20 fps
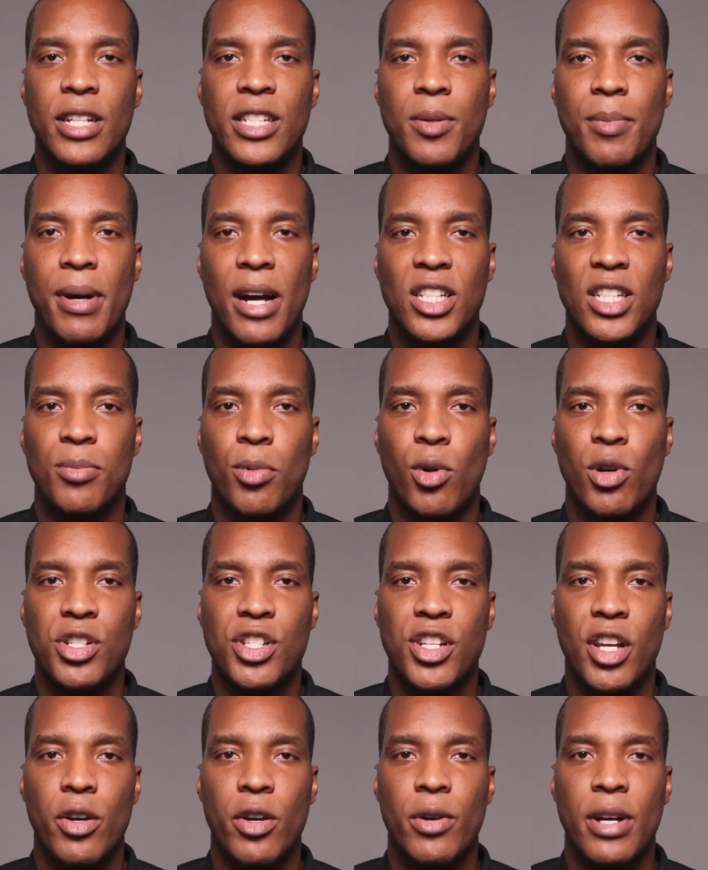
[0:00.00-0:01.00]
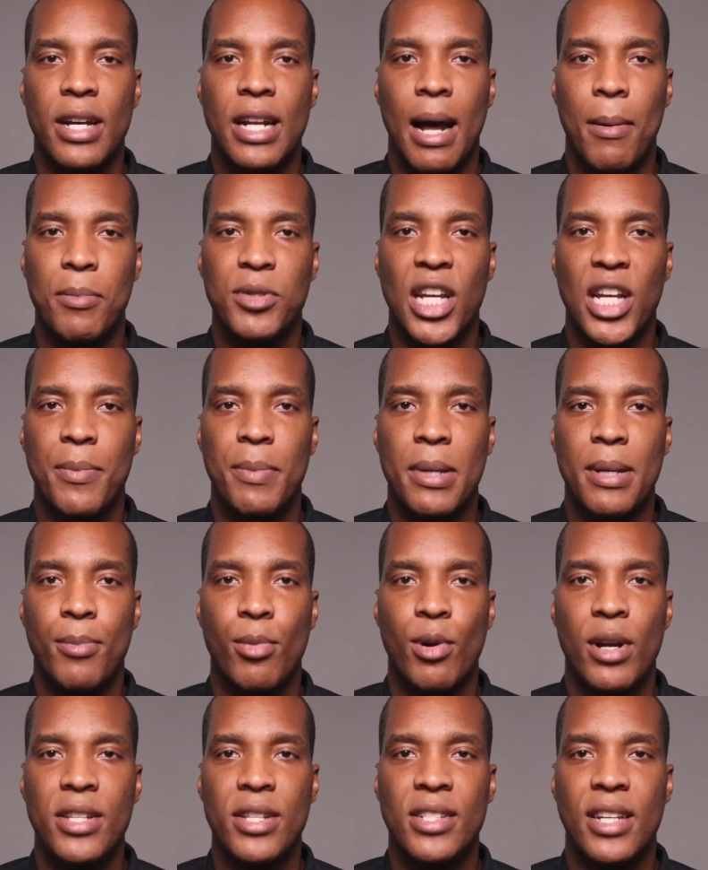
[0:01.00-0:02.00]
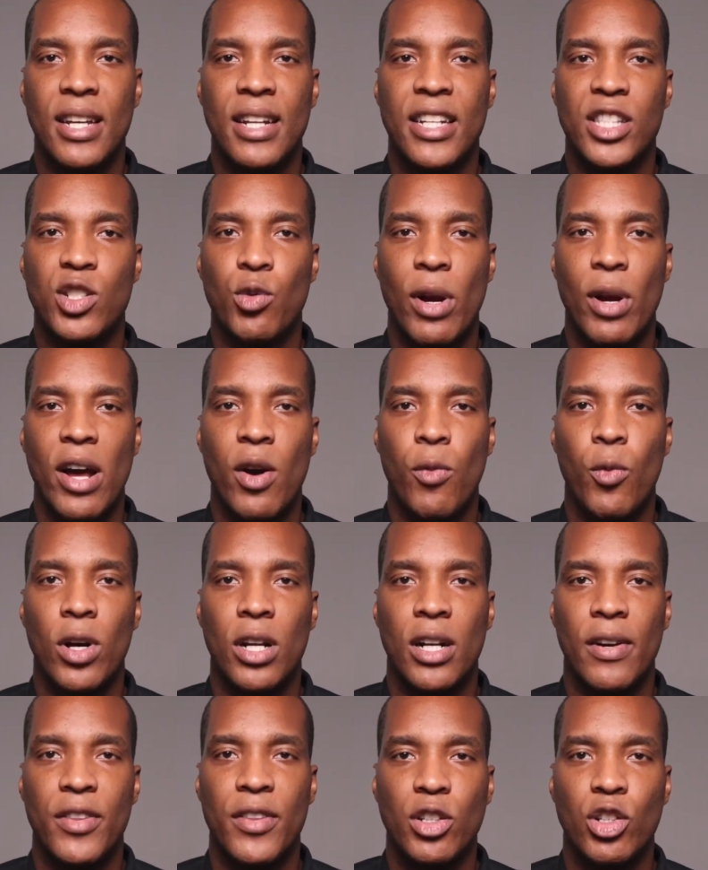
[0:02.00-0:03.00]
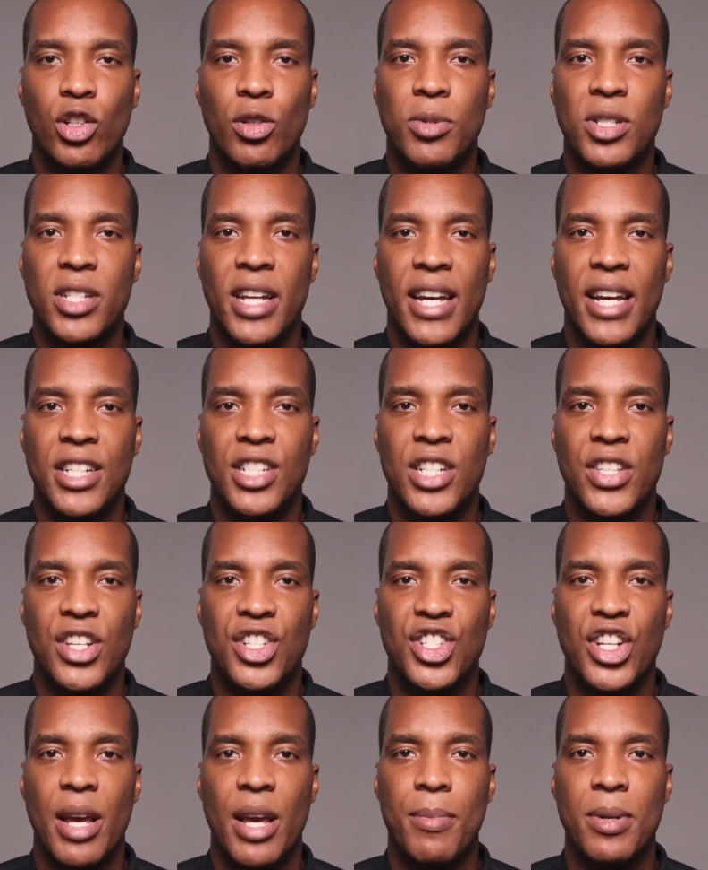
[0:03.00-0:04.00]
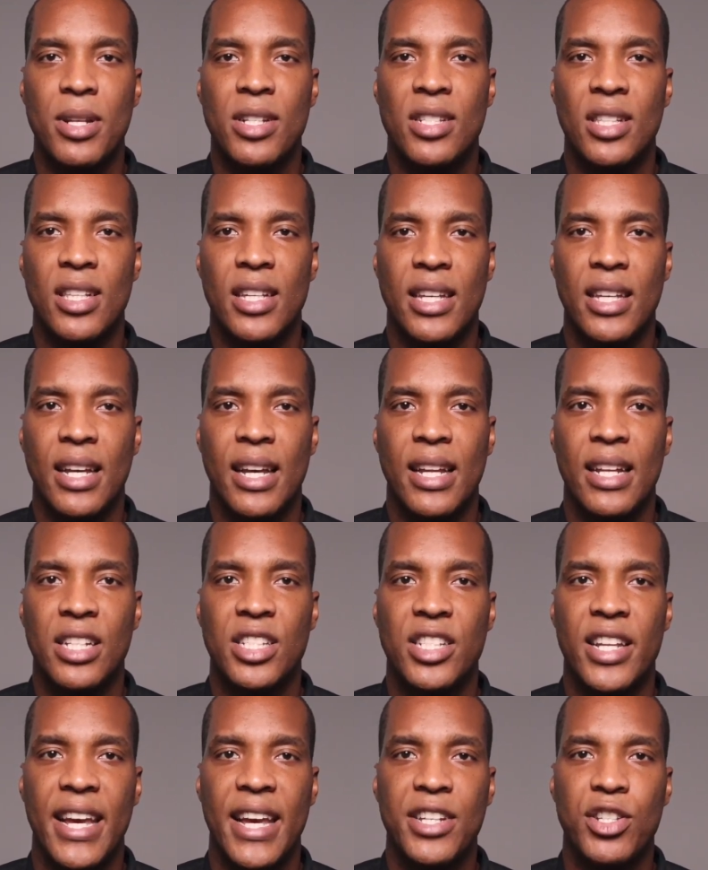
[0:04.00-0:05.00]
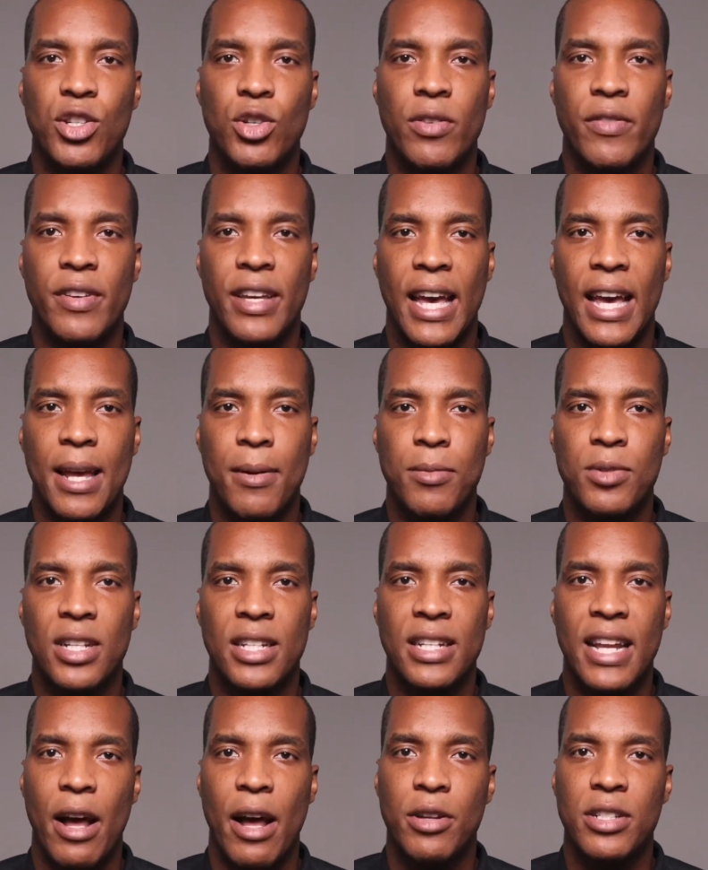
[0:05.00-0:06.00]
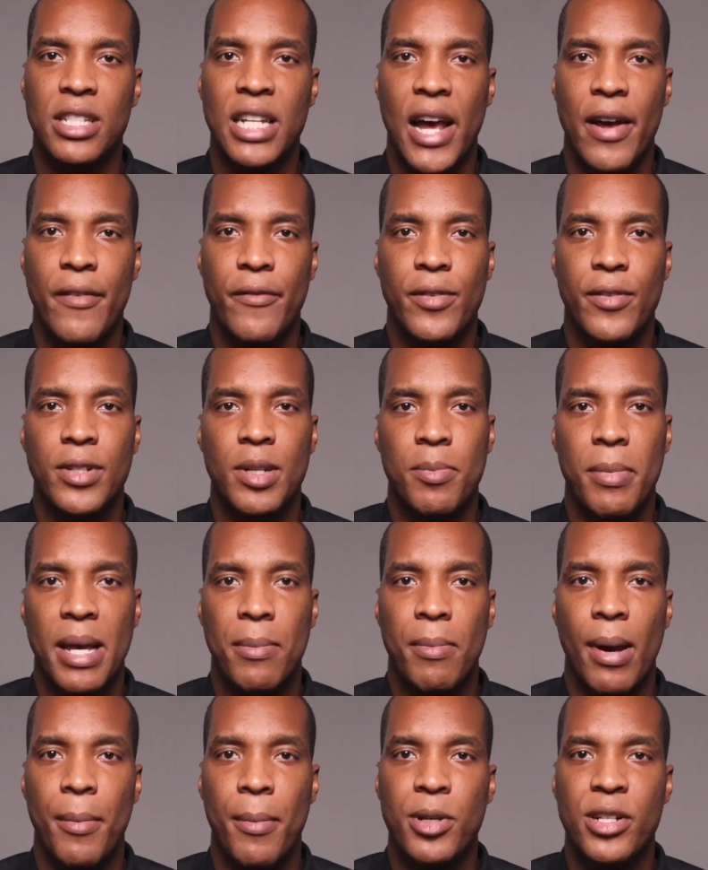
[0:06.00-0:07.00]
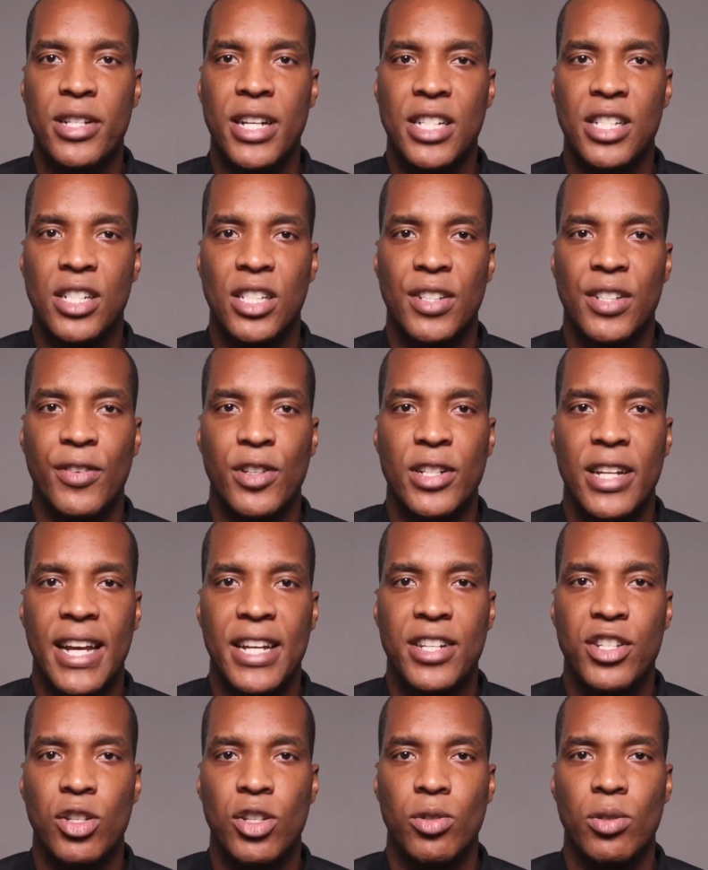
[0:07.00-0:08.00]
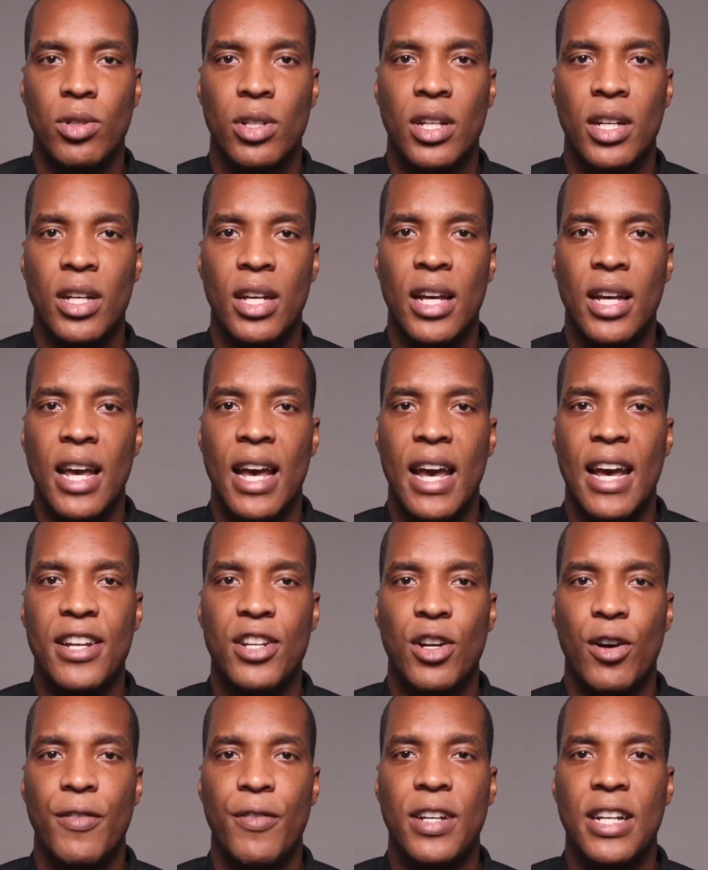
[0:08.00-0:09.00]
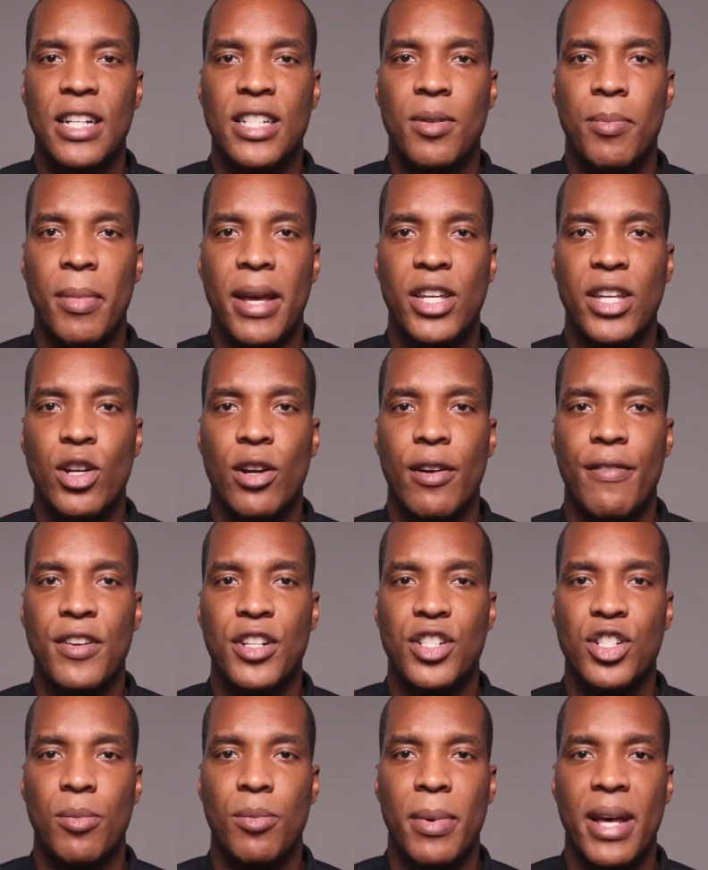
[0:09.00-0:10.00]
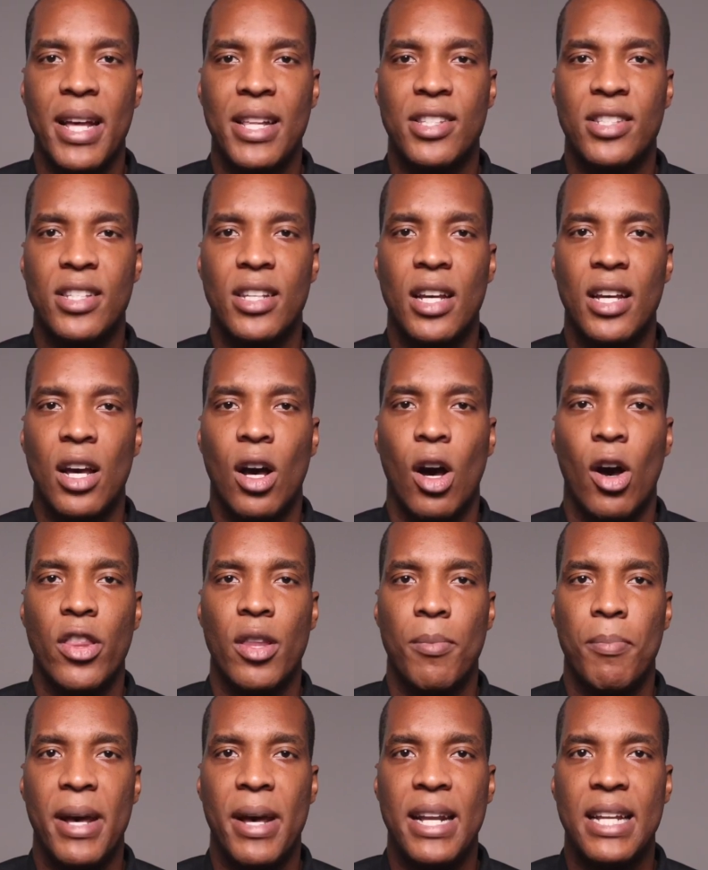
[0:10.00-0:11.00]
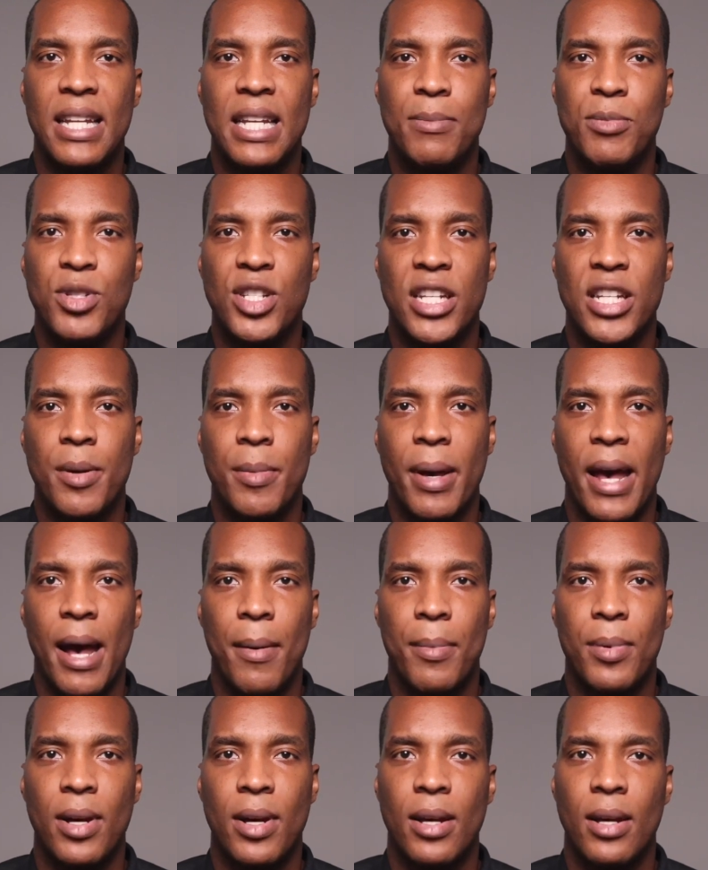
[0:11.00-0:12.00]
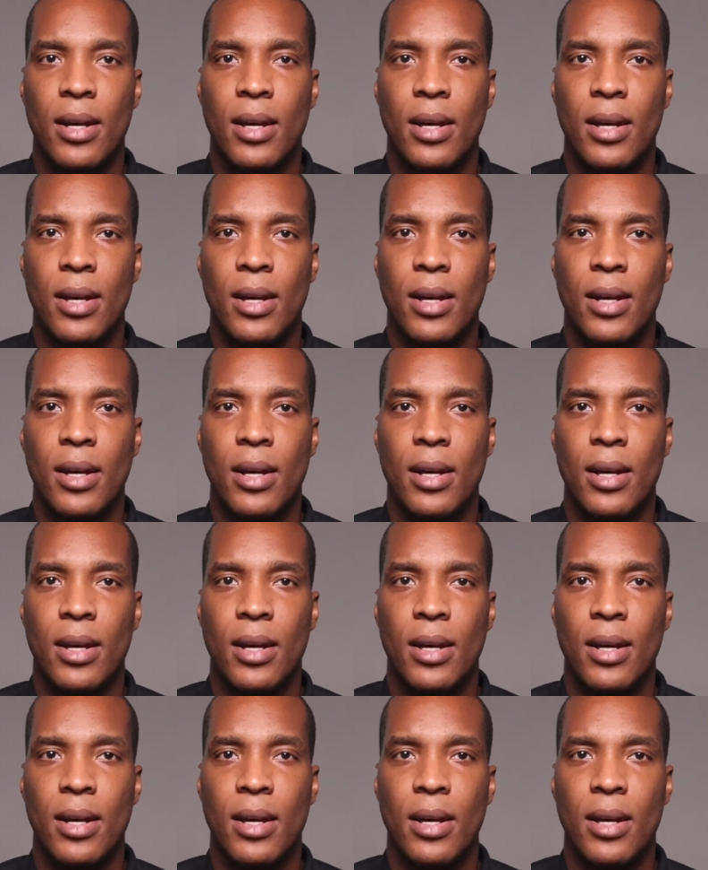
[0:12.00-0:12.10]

Ish About Sports Show, and I'm JP Prince, and it's round one of the group stage in the Champions League, and it's day two of games, and now it's time to make my predictions for day two. And don't forget to make your official bets on the BetMGM app.